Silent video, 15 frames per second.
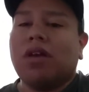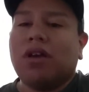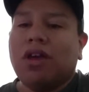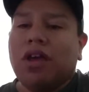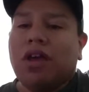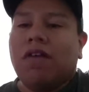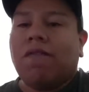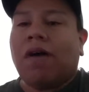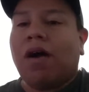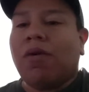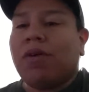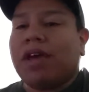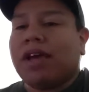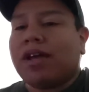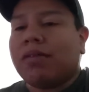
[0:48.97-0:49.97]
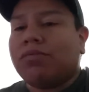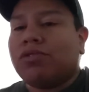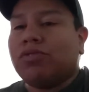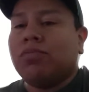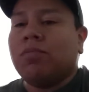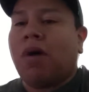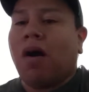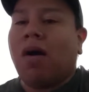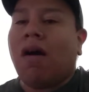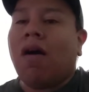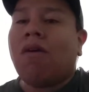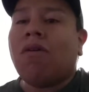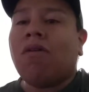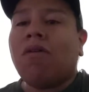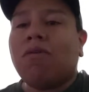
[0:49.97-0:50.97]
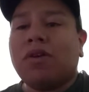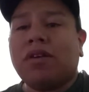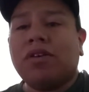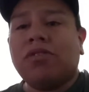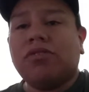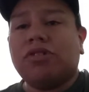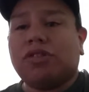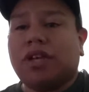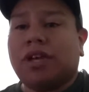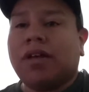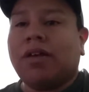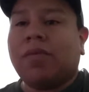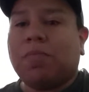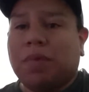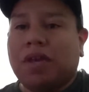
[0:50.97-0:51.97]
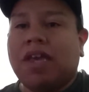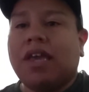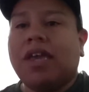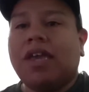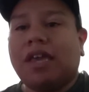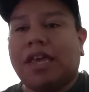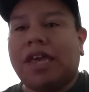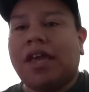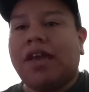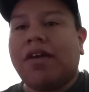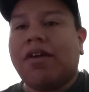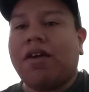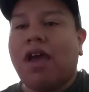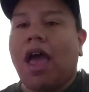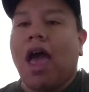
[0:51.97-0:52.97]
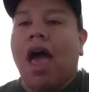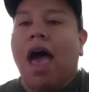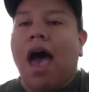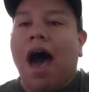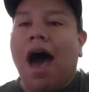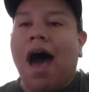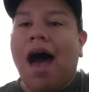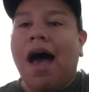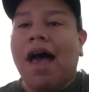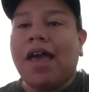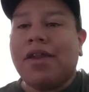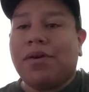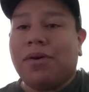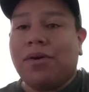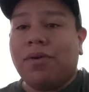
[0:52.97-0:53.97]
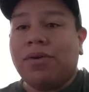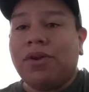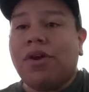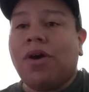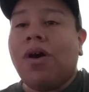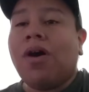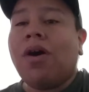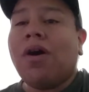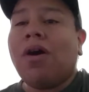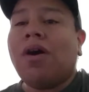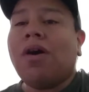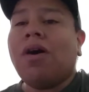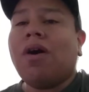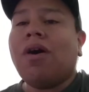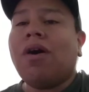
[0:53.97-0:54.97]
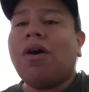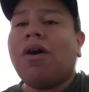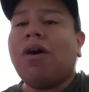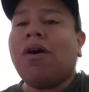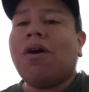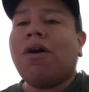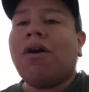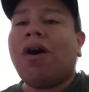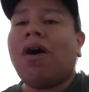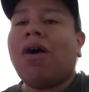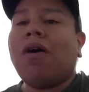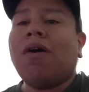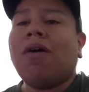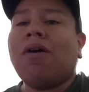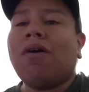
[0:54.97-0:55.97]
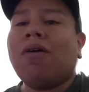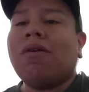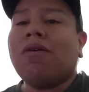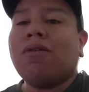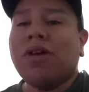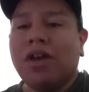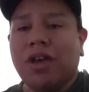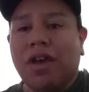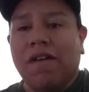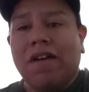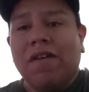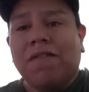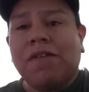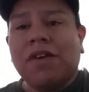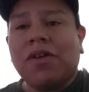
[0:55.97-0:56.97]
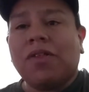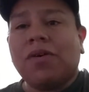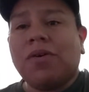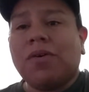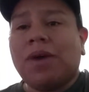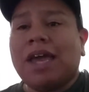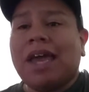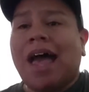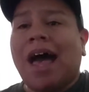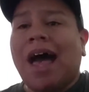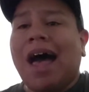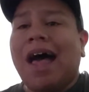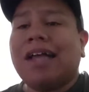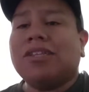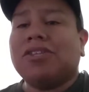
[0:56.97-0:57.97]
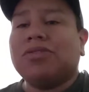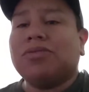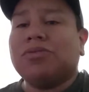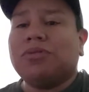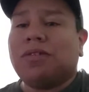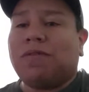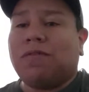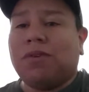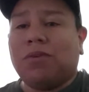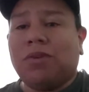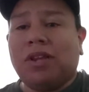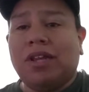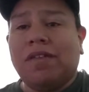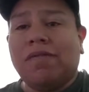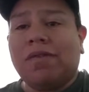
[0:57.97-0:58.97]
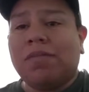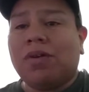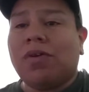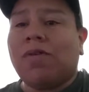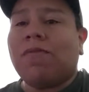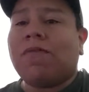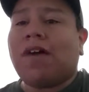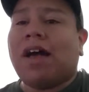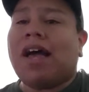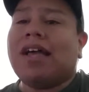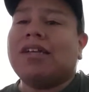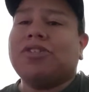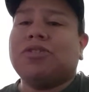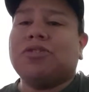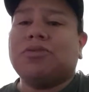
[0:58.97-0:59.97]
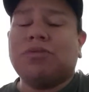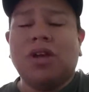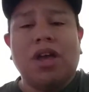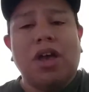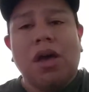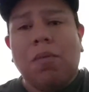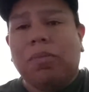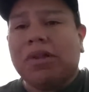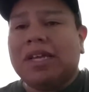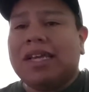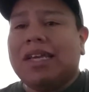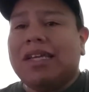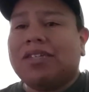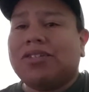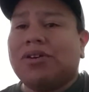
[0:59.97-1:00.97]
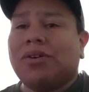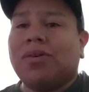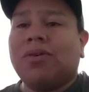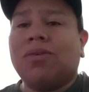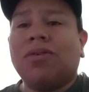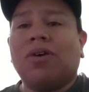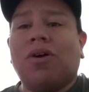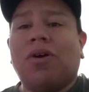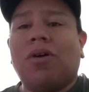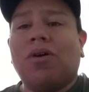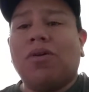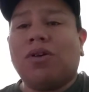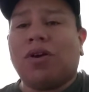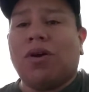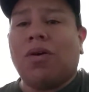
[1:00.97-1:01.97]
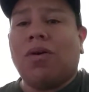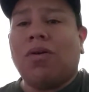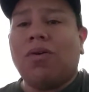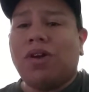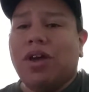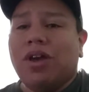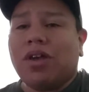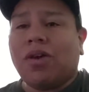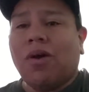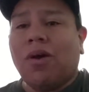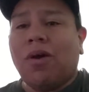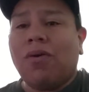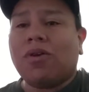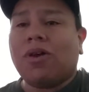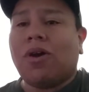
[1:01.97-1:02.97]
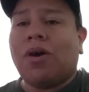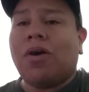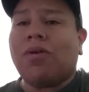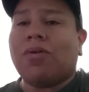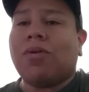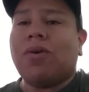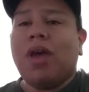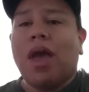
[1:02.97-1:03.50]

If I wake up tomorrow, will you still be here? I don't know. Feel the way I do. If you leave, I'm gonna find you. Please don't go, go, go, go.